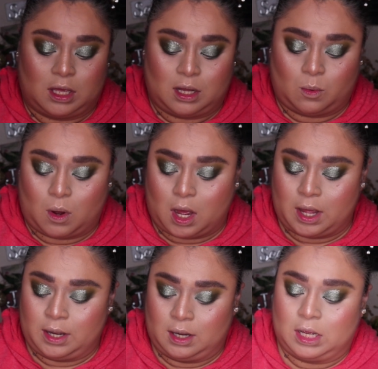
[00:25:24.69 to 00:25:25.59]

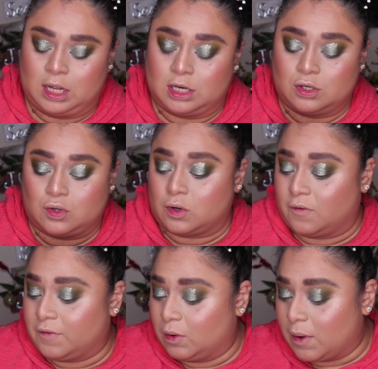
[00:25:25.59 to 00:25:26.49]
Kilowatt in
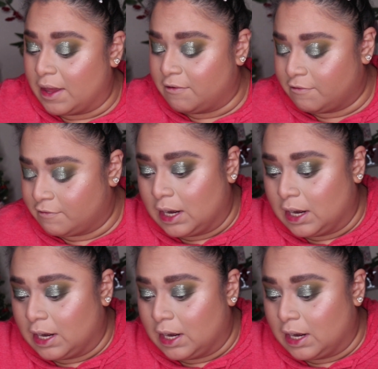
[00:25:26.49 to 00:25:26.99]
Trophy Wife,